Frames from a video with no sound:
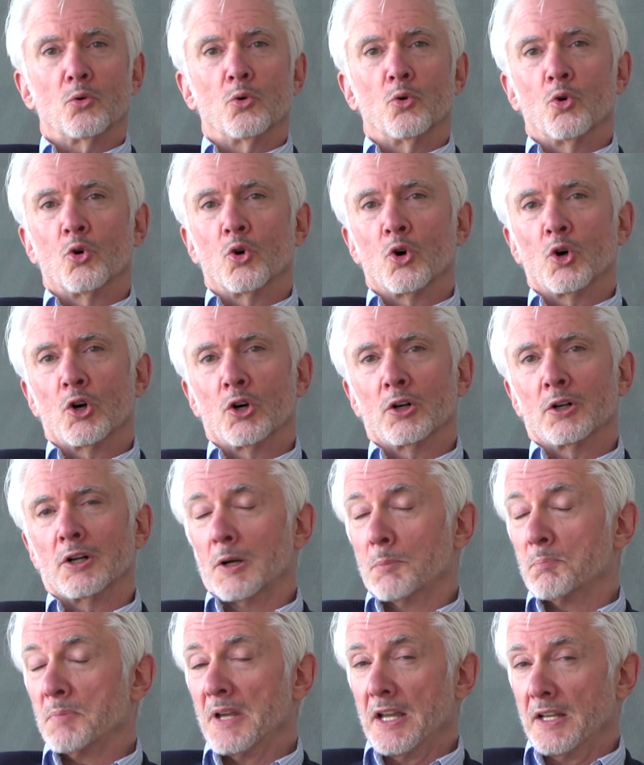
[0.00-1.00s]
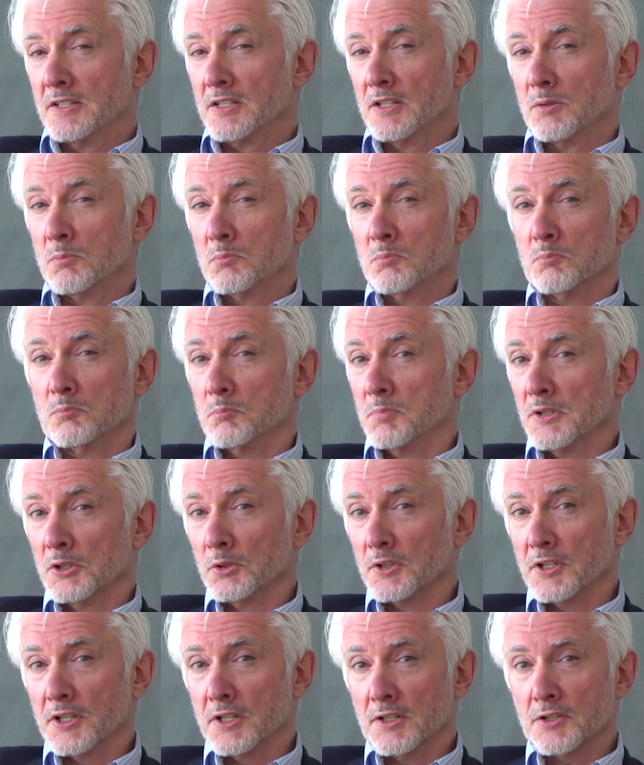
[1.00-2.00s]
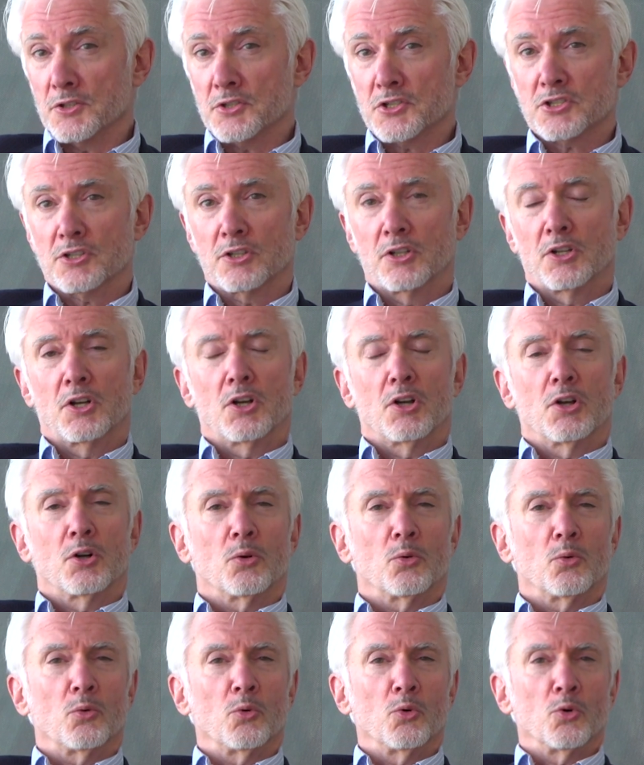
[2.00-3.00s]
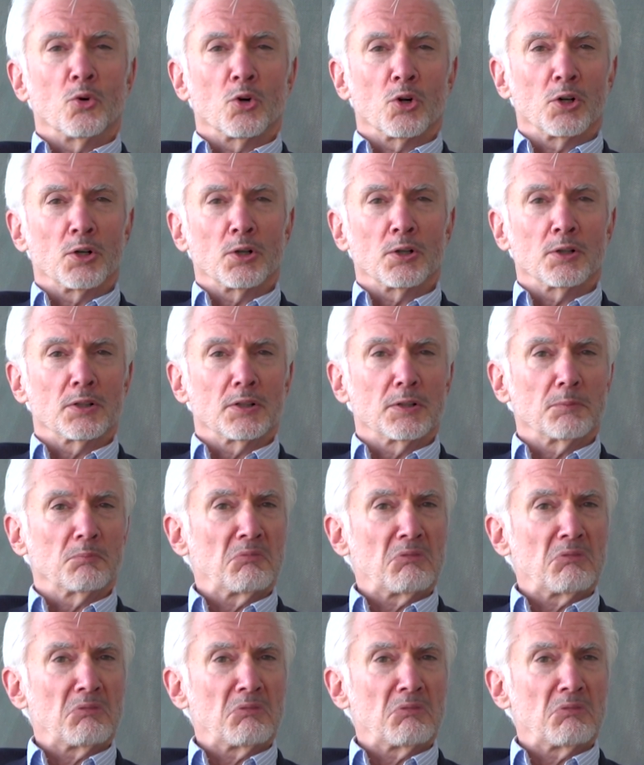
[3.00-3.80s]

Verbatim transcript: or uh, painting buildings or